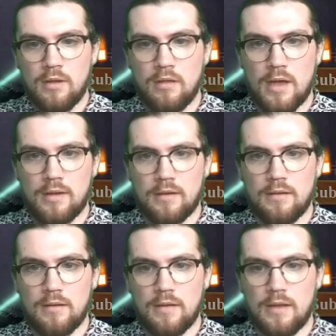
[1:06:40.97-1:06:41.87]
that
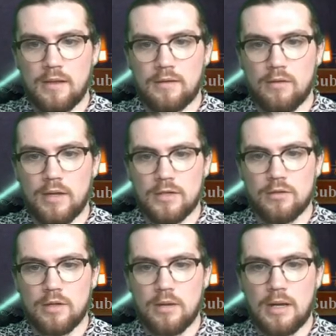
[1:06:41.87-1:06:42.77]
it's... Okay, so
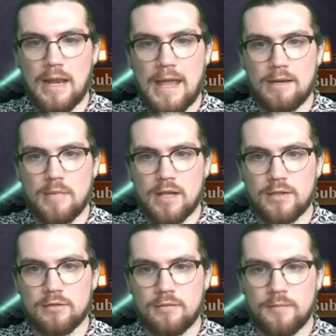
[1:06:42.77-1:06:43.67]
the Glide Master